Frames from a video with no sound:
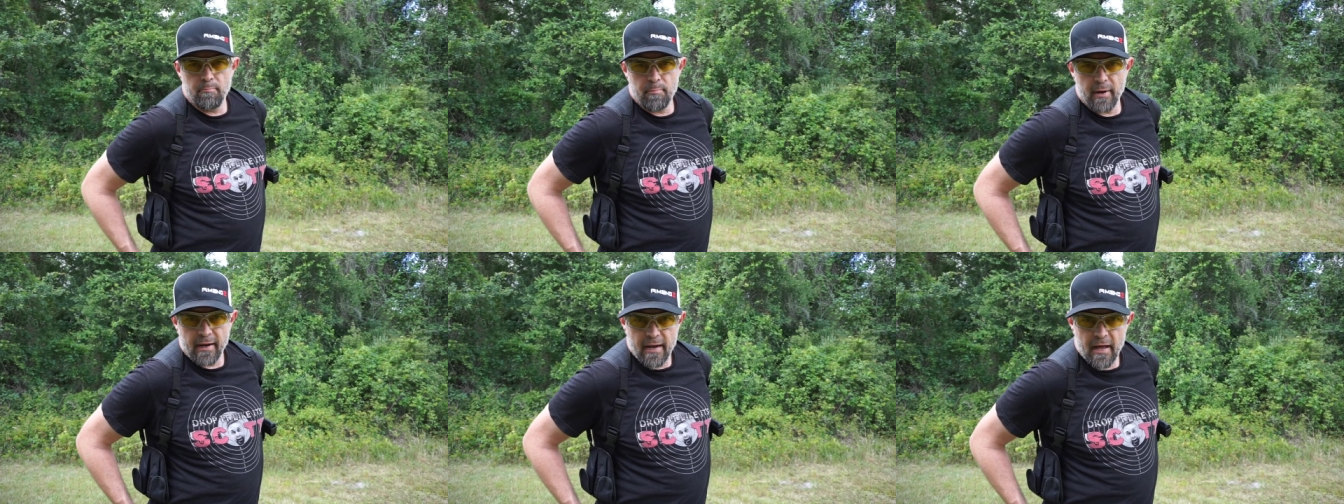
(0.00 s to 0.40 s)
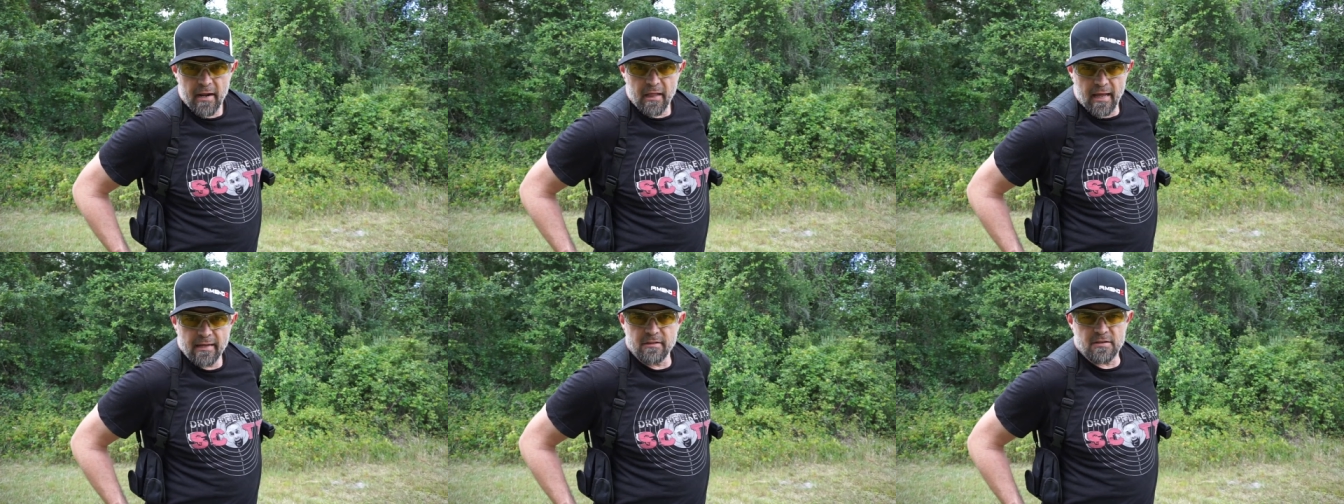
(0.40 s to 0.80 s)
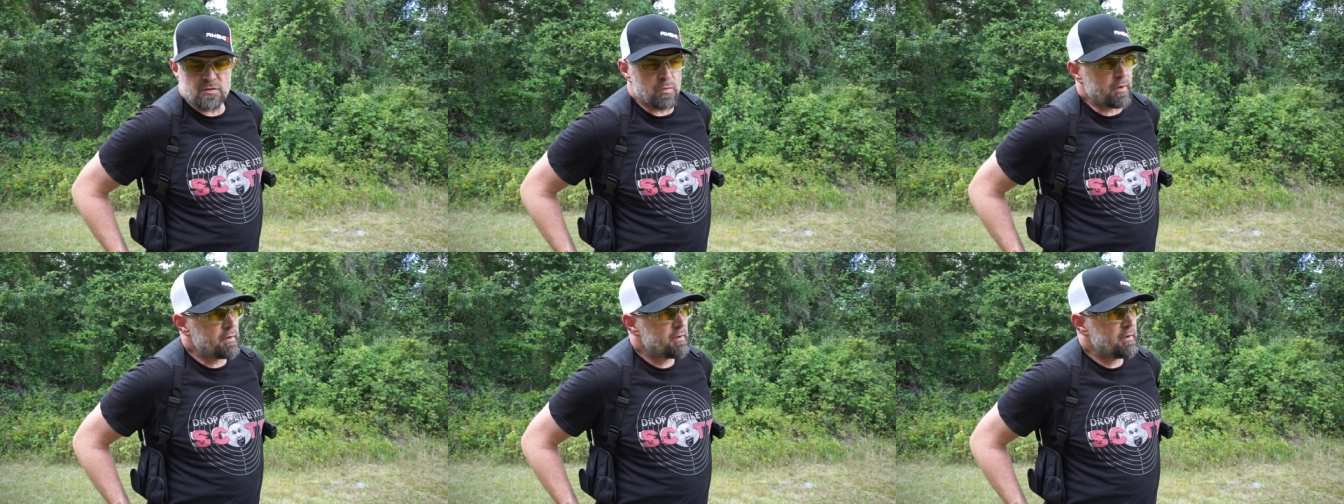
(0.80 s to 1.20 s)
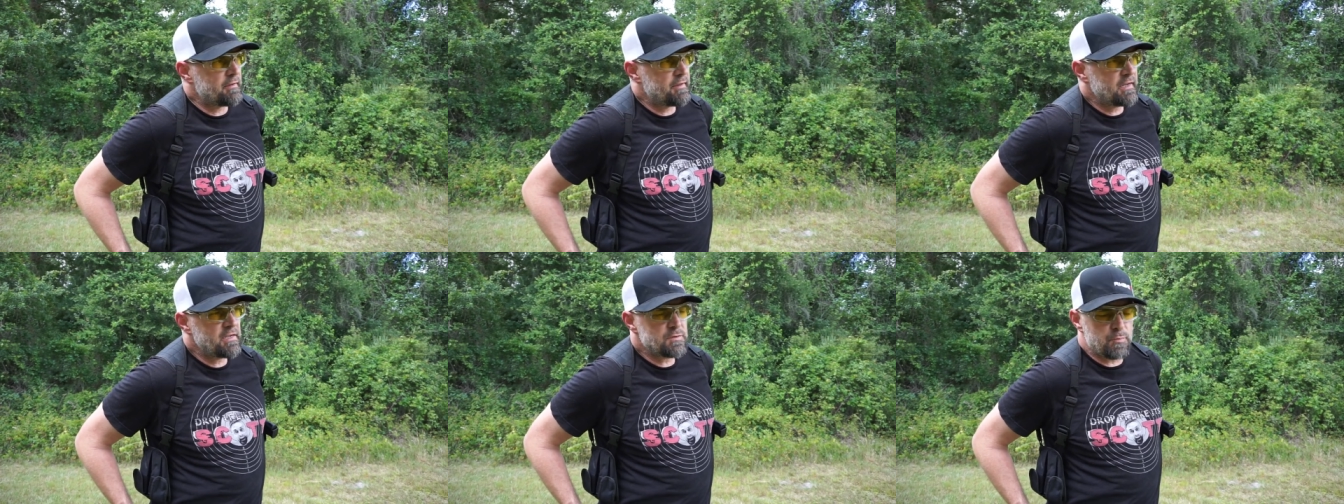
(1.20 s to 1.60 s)
but I kind of like this one. I
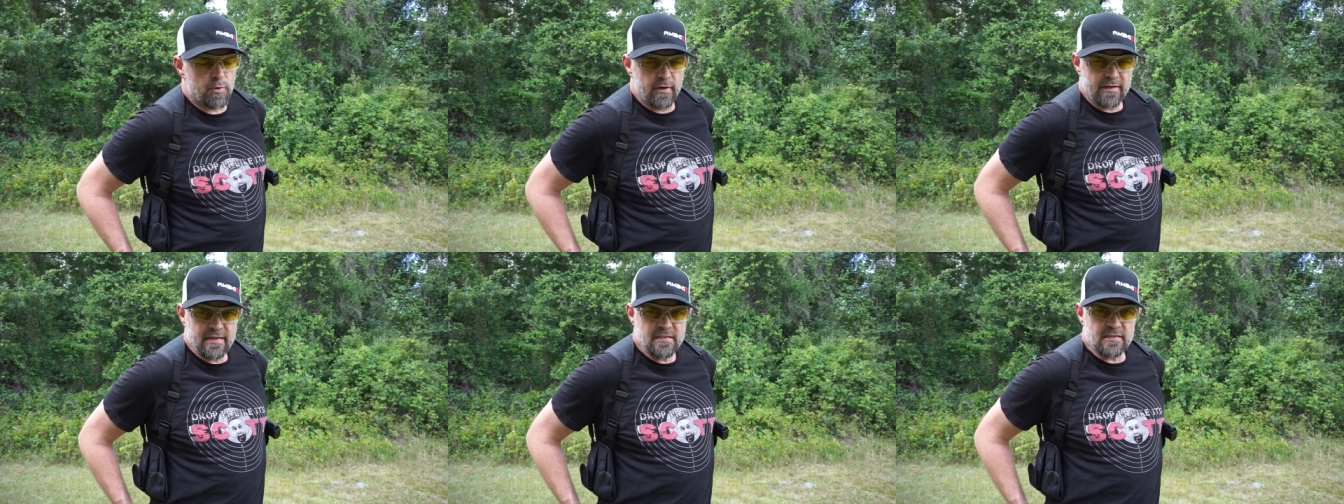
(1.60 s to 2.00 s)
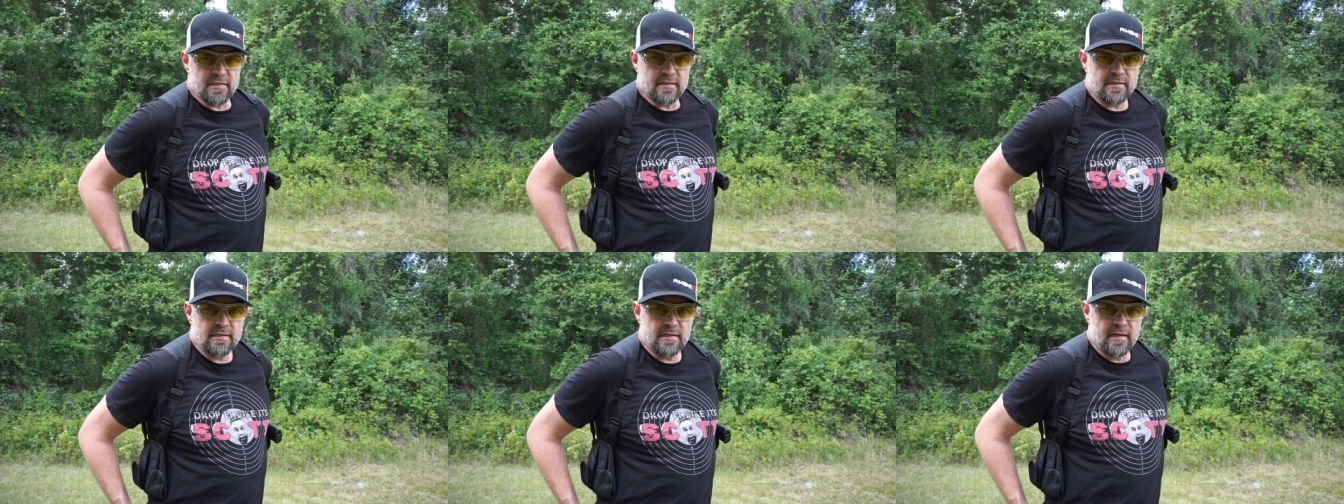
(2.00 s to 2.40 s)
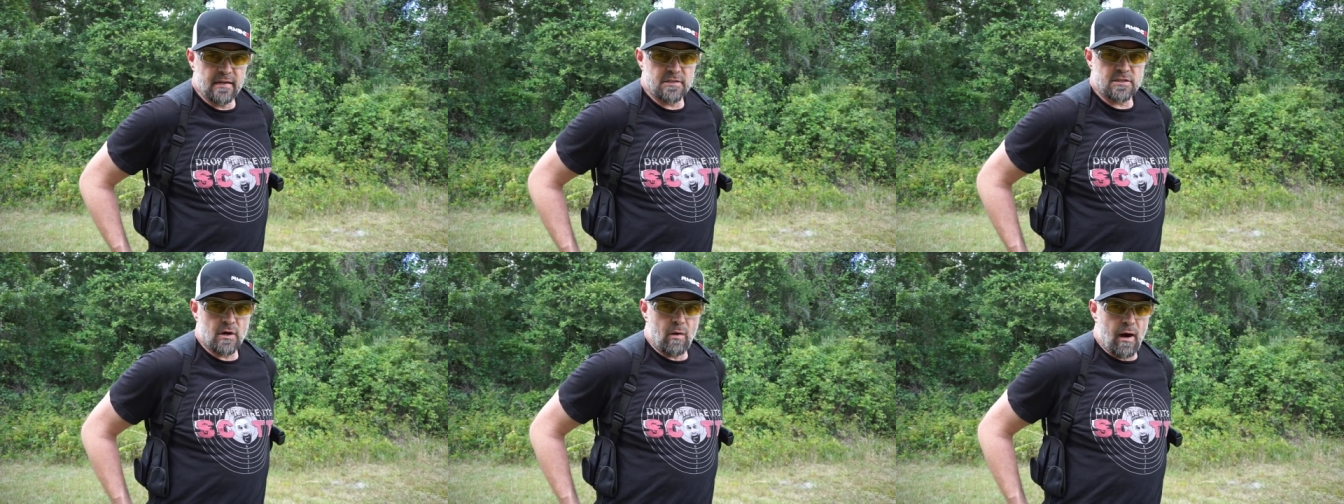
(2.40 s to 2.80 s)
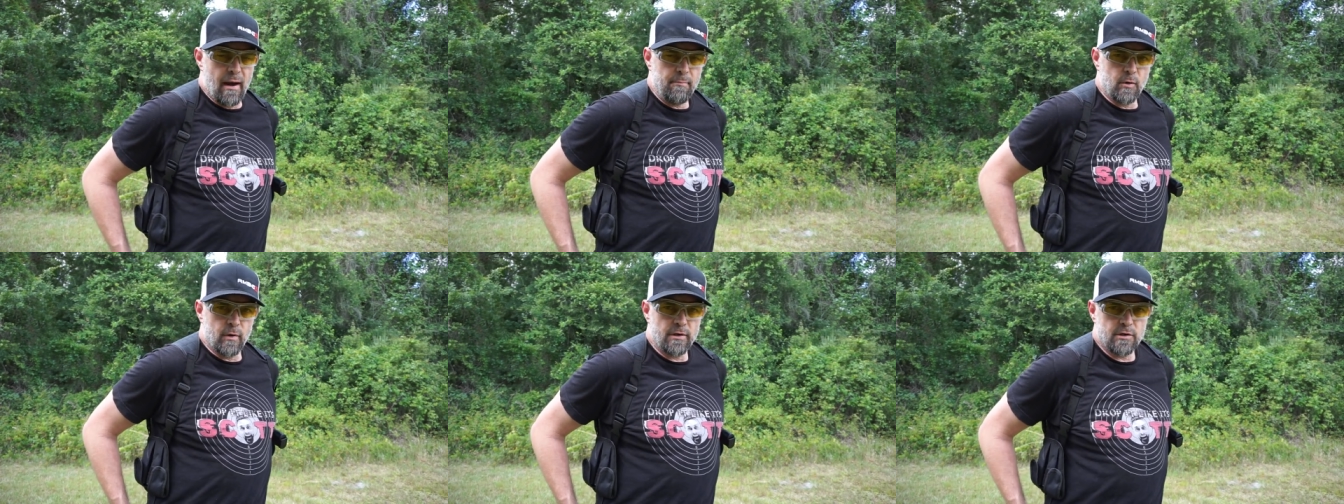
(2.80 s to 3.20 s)
think it's pretty decent. And so
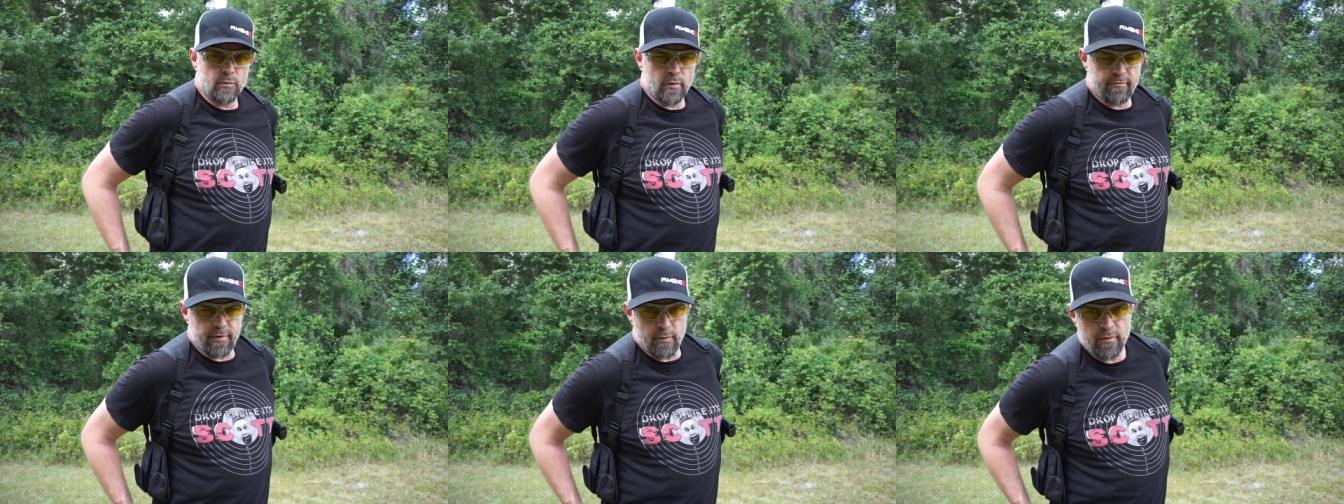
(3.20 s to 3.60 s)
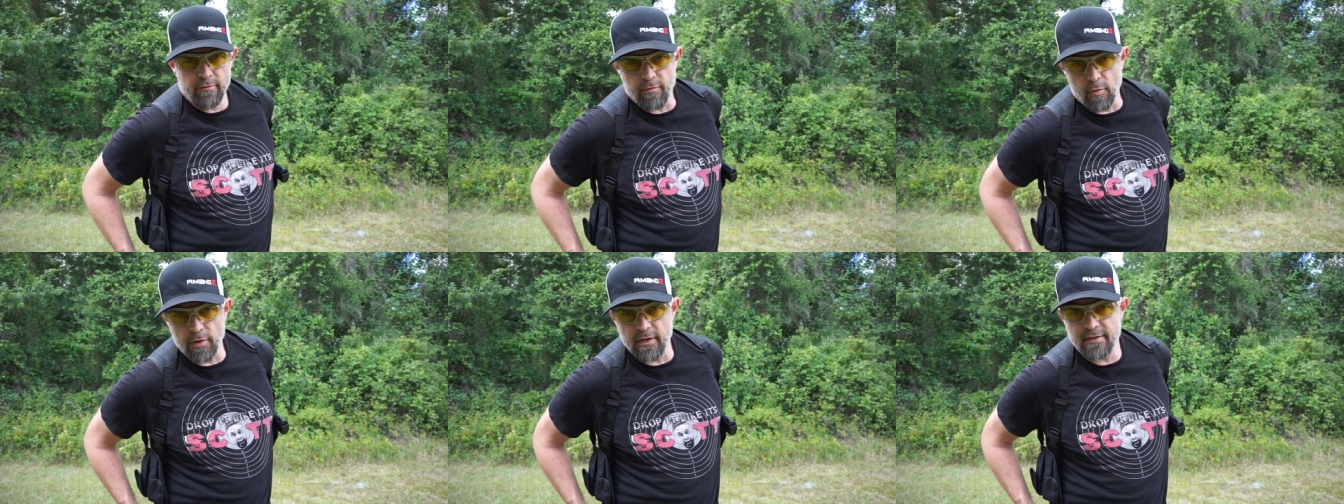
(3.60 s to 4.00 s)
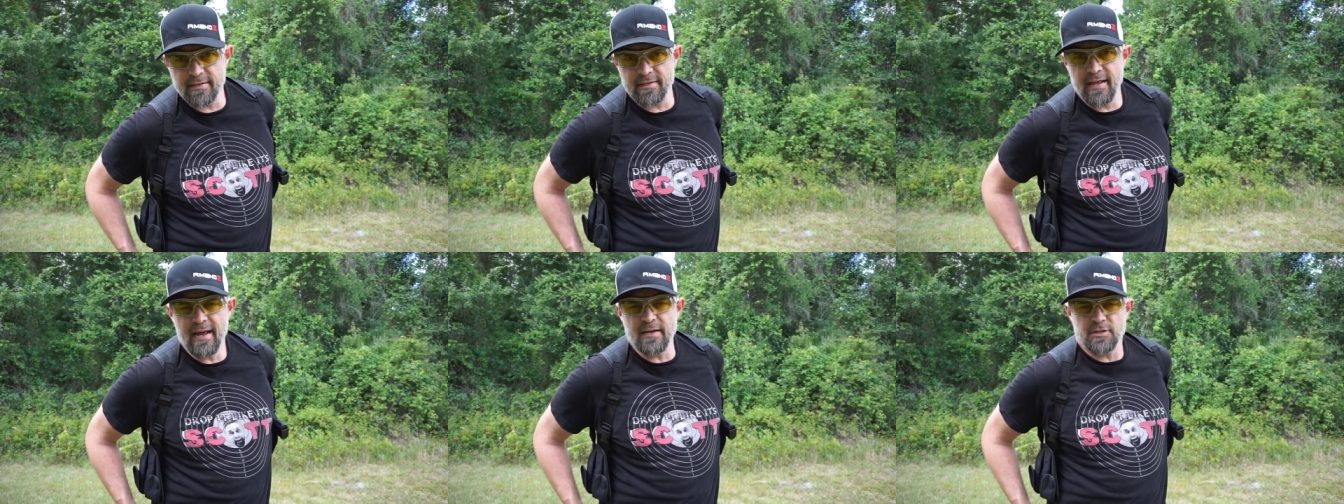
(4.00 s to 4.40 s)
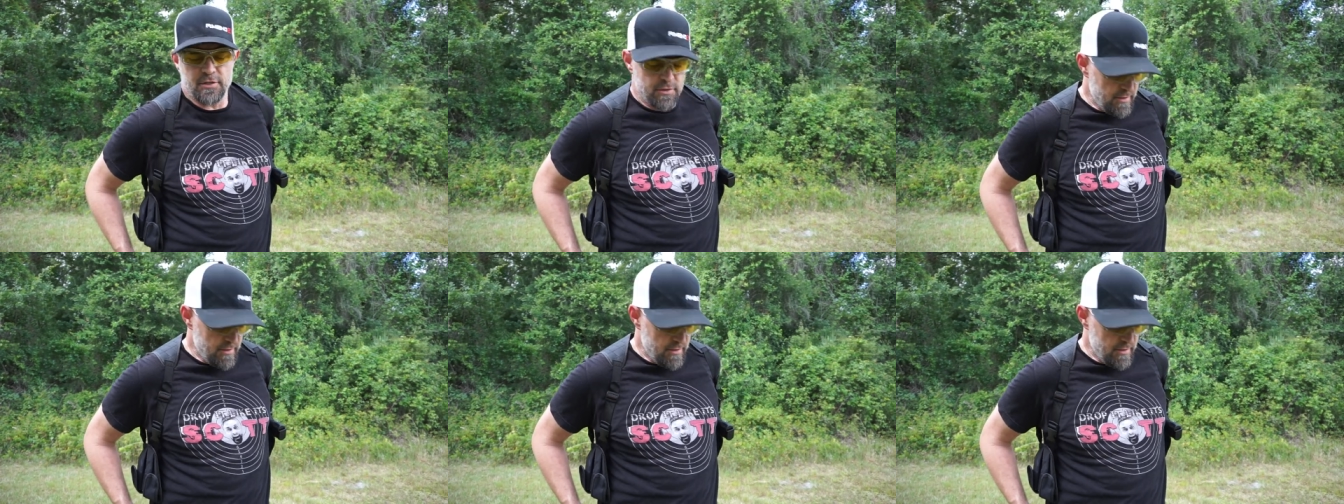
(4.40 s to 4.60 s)
I'm going to review it for you today so